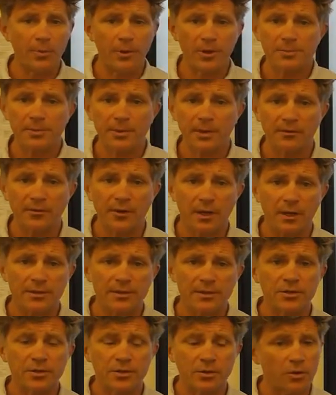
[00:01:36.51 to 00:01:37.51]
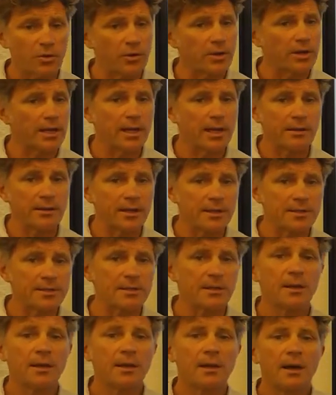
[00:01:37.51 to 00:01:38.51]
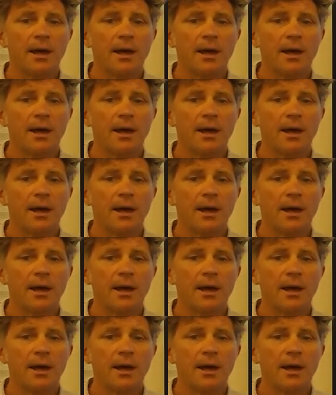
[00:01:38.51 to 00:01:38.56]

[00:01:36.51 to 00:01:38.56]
possible advantage, you're going to get this